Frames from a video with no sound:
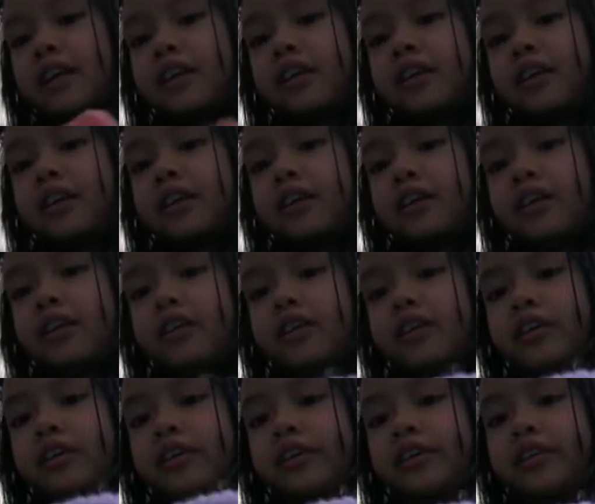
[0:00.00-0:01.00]

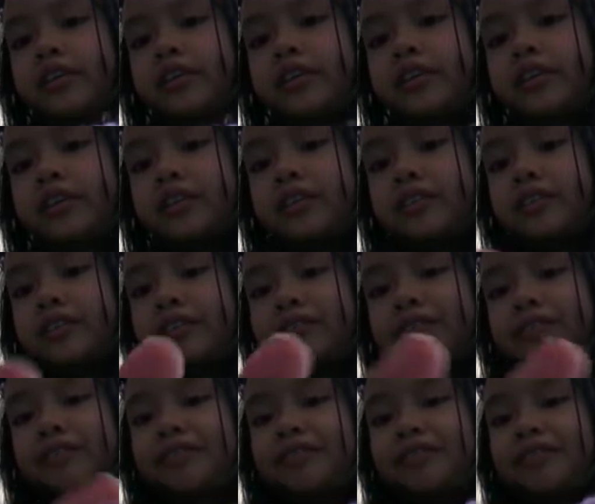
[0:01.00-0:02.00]

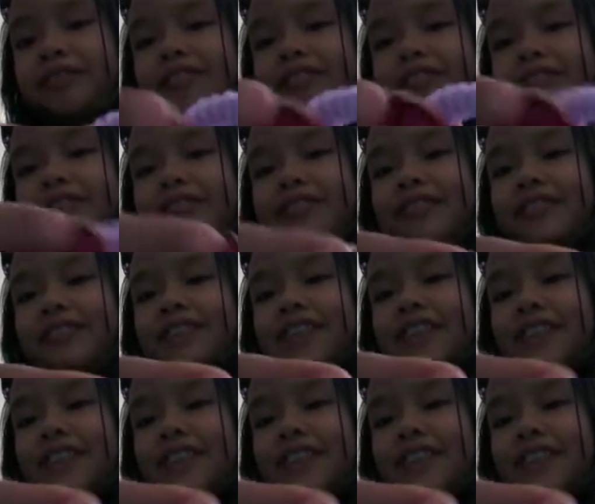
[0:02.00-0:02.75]
Nothing is said.